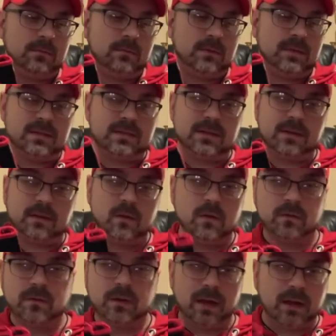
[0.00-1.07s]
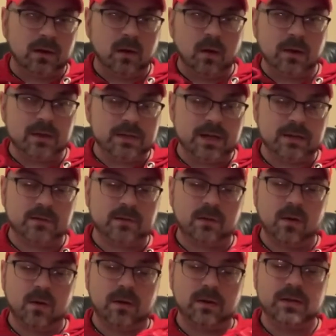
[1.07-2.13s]
instead of going for like large, extra
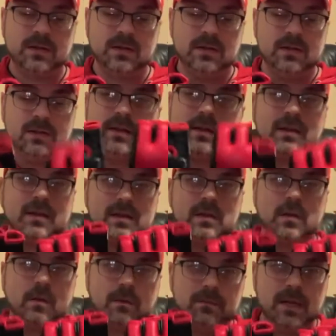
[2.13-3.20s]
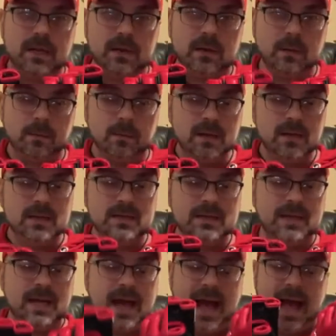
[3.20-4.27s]
large. Like these are a medium.
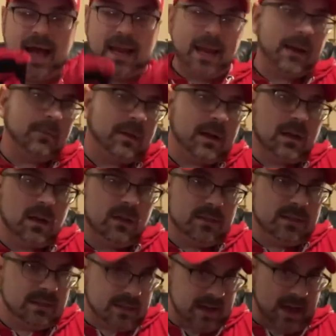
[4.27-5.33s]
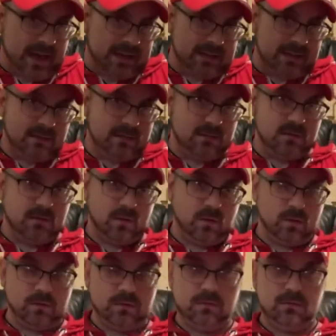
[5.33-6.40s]
I like my gloves tight.
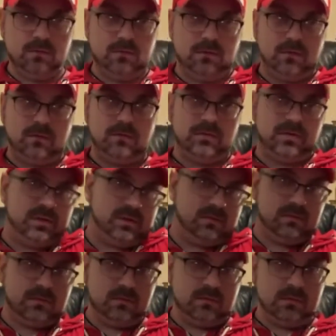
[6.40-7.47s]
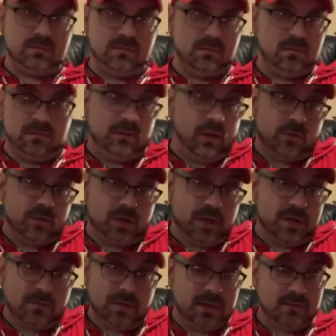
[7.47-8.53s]
So, just don't judge
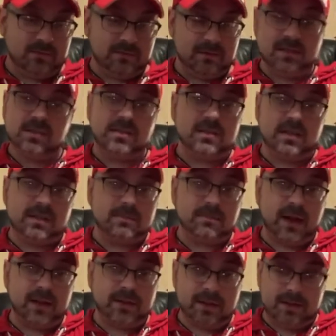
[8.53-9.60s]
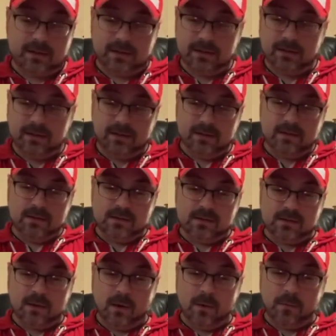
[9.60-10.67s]
me. It's my thing.
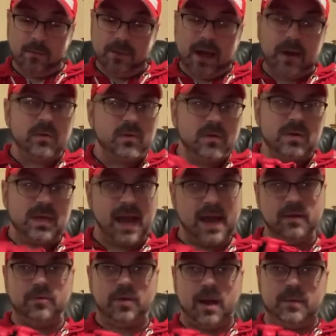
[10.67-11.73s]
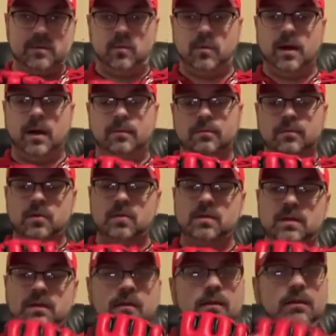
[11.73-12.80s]
So I don't use hand wraps when I'm
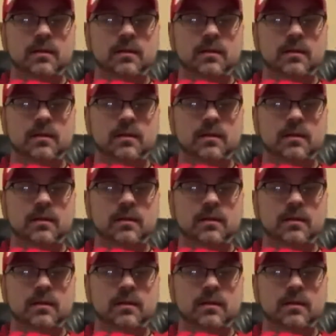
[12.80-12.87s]
using